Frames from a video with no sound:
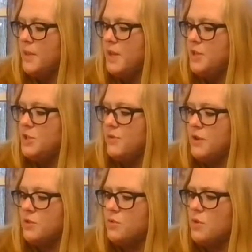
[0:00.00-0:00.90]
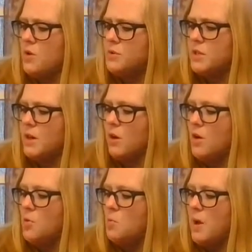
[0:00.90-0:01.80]
Each of us grows in our
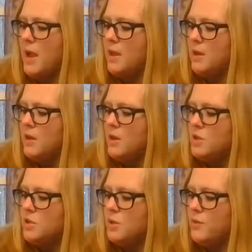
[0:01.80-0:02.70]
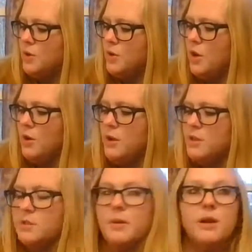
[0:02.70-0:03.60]
own way. So if you're
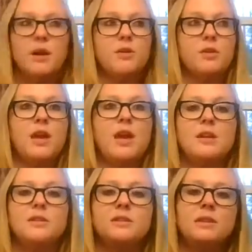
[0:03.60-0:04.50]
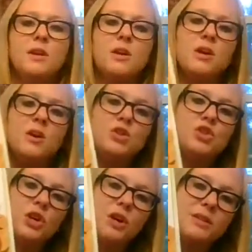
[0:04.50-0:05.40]
curious about other kids,
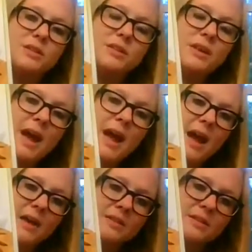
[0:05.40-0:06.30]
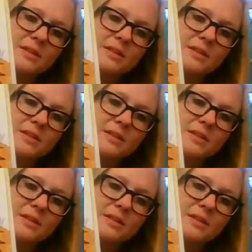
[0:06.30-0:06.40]
just ask.